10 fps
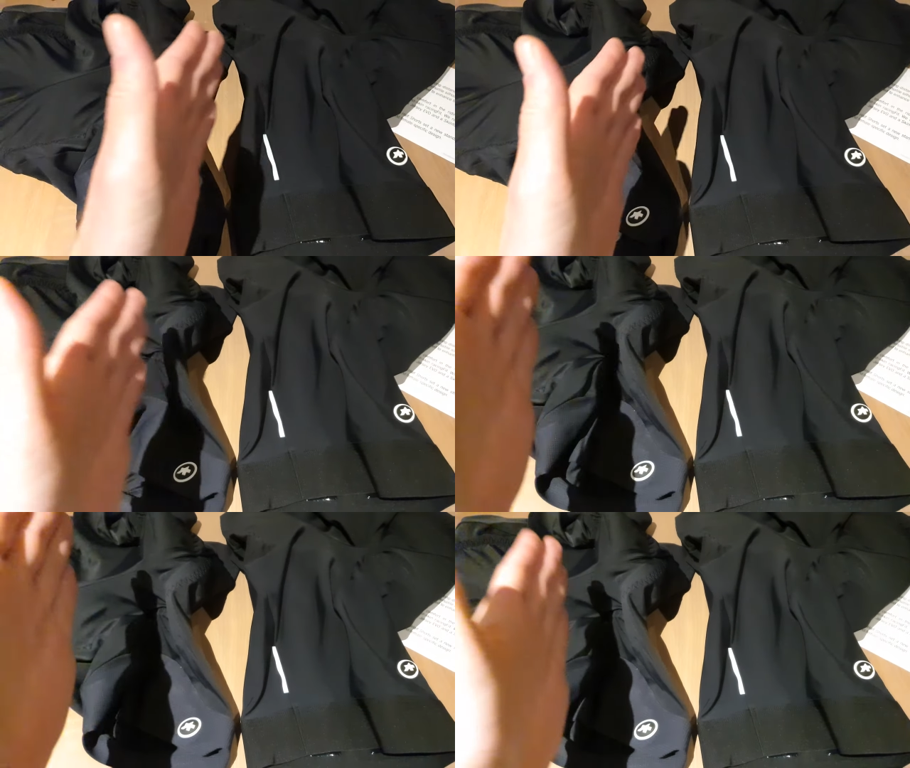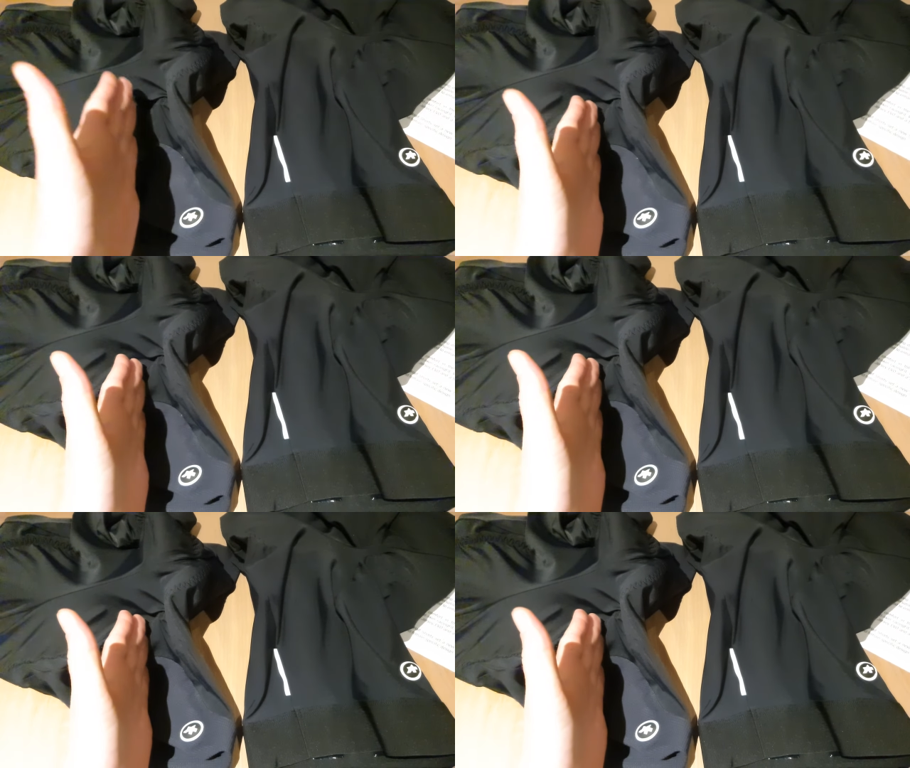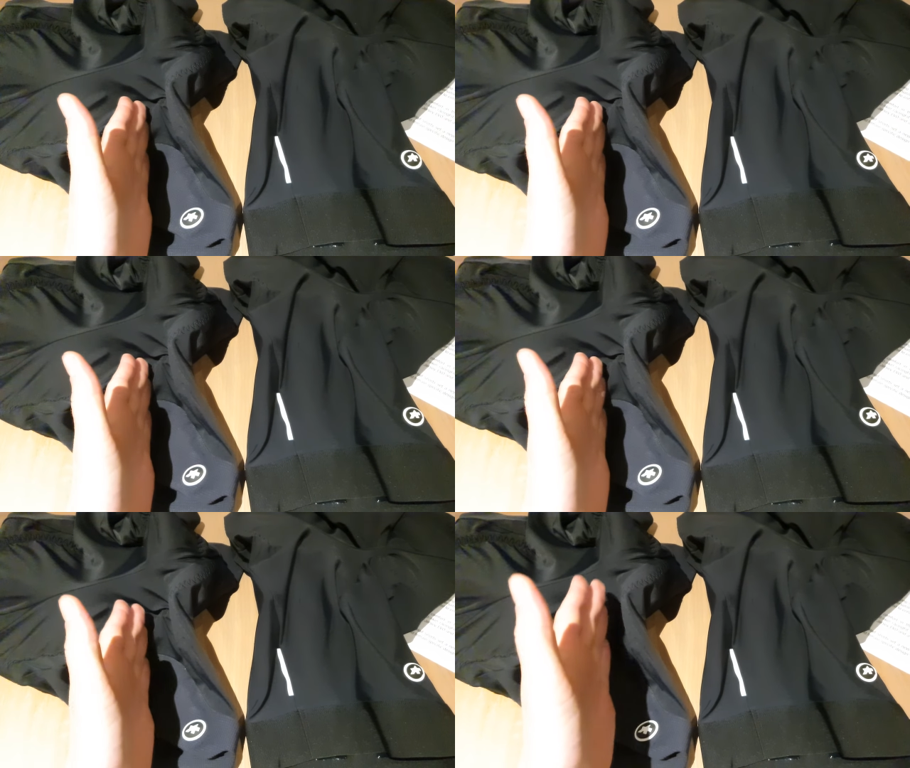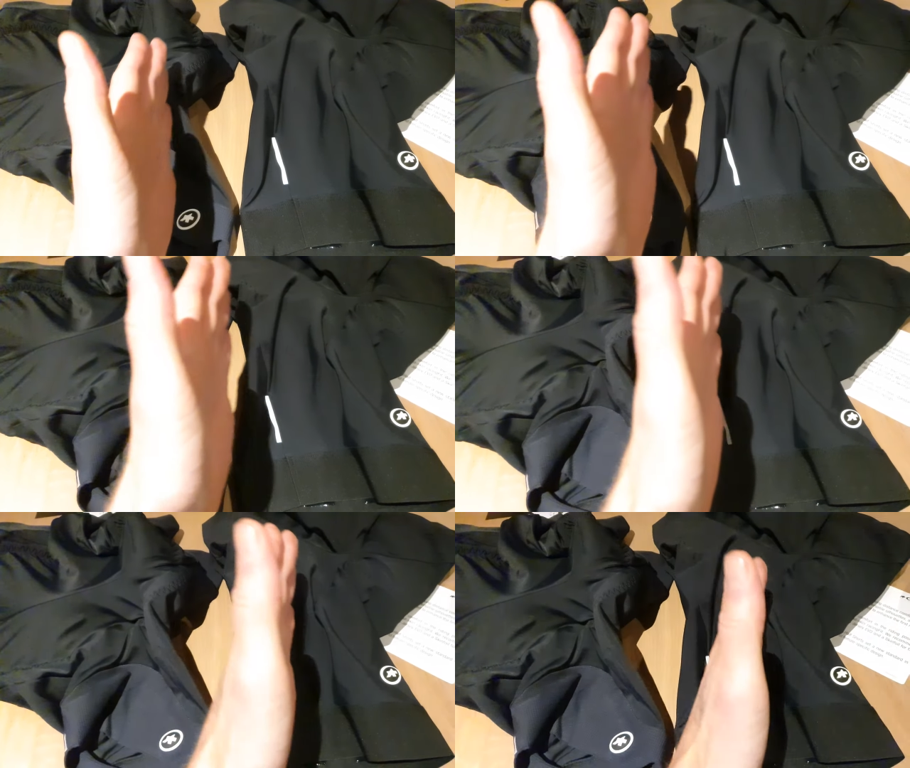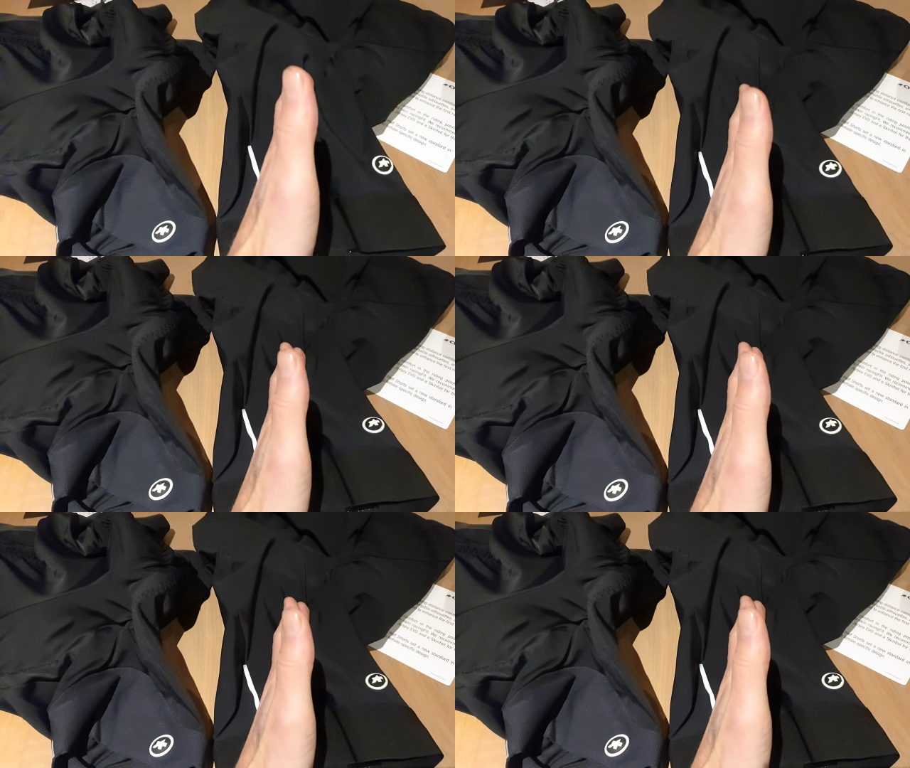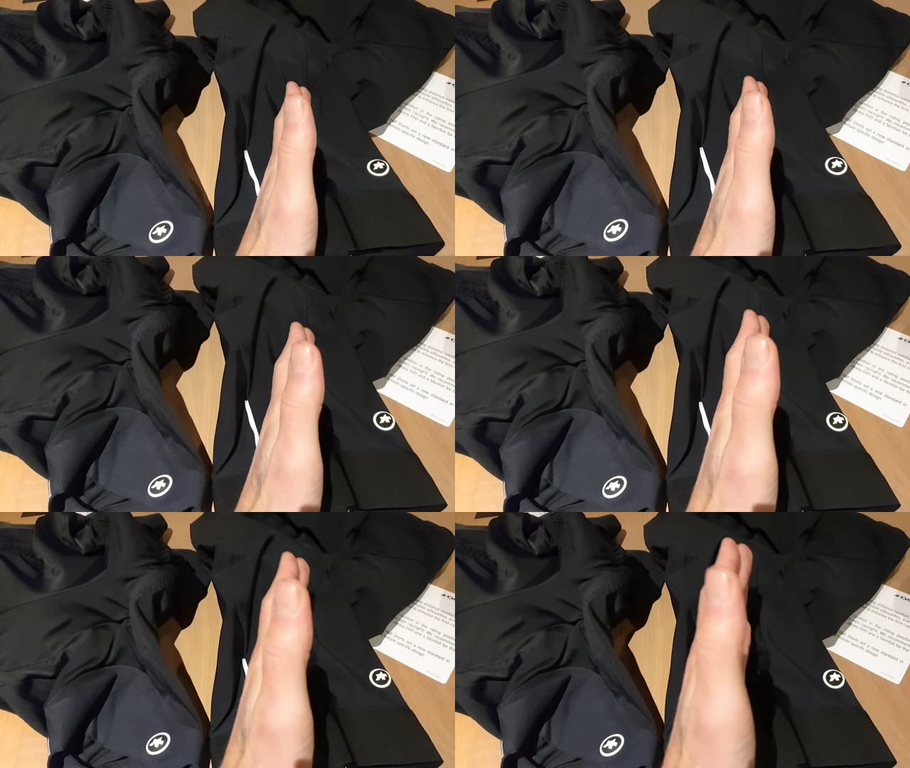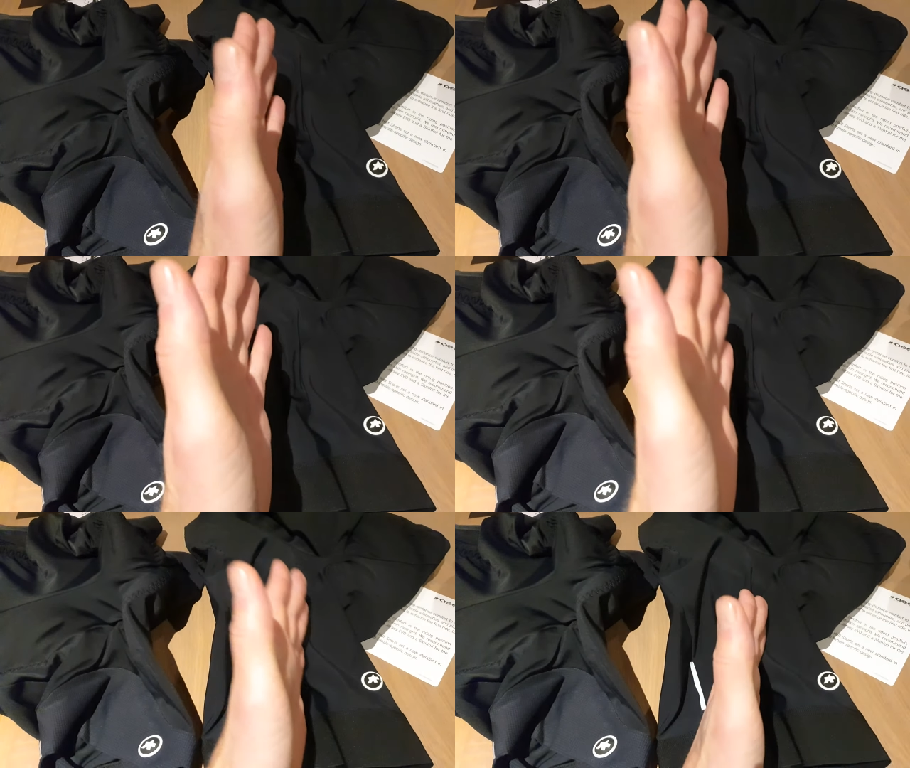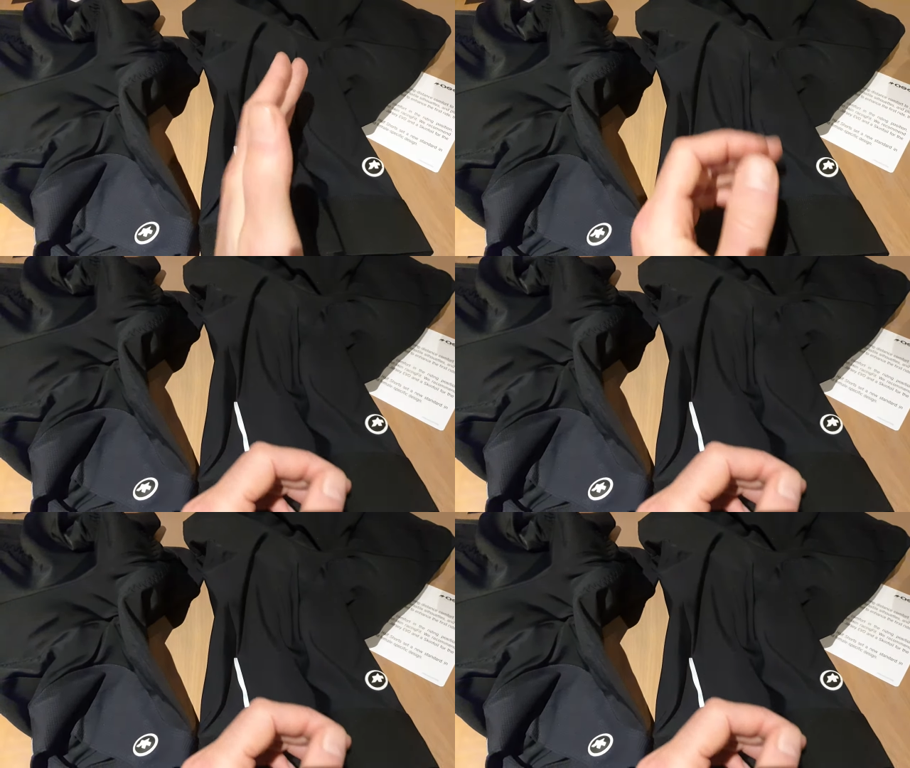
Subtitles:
No face is visible, so there are no lips to read.